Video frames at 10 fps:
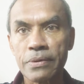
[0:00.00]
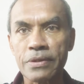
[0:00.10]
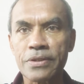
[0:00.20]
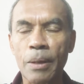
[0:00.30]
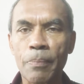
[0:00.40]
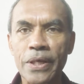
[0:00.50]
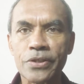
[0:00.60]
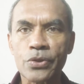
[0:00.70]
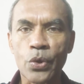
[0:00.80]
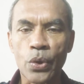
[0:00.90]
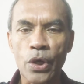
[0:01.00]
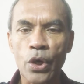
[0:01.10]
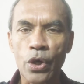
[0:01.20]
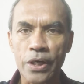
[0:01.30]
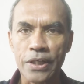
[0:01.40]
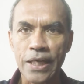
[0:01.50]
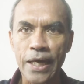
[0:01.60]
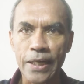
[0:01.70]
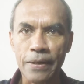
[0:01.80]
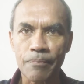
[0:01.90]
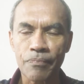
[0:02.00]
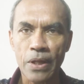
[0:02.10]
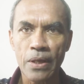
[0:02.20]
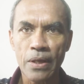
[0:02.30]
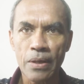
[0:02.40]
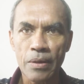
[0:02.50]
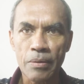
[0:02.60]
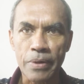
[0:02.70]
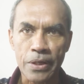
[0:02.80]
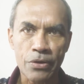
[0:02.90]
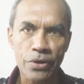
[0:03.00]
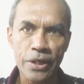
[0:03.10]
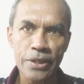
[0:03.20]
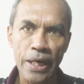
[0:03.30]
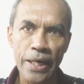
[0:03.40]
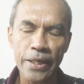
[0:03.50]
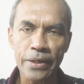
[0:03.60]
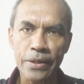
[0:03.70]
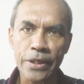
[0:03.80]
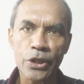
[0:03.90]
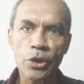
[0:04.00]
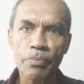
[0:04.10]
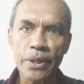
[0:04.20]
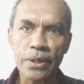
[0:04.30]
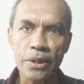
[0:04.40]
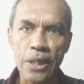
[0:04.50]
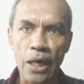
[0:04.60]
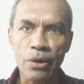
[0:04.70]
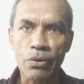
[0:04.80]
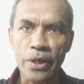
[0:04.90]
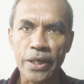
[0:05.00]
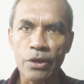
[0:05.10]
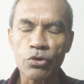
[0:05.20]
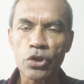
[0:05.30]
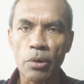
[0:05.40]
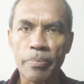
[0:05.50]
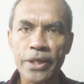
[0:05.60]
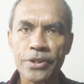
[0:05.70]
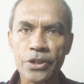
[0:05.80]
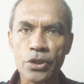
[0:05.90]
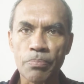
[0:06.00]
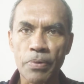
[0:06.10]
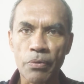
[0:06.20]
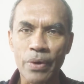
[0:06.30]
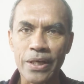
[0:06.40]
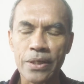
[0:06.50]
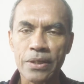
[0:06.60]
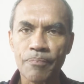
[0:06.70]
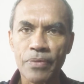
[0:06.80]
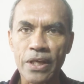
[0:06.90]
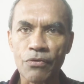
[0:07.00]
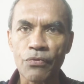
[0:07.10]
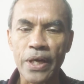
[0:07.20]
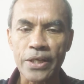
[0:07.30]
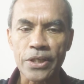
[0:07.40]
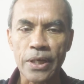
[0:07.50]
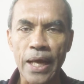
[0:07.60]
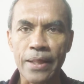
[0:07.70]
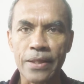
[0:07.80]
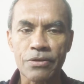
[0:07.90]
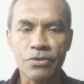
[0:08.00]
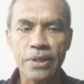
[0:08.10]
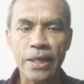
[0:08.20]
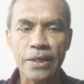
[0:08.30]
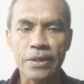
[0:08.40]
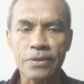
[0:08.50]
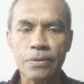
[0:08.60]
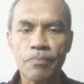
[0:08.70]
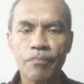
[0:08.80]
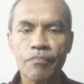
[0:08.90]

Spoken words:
in some places called quarantining. But quarantining need to be done on an individual basis to prevent infection at the centers.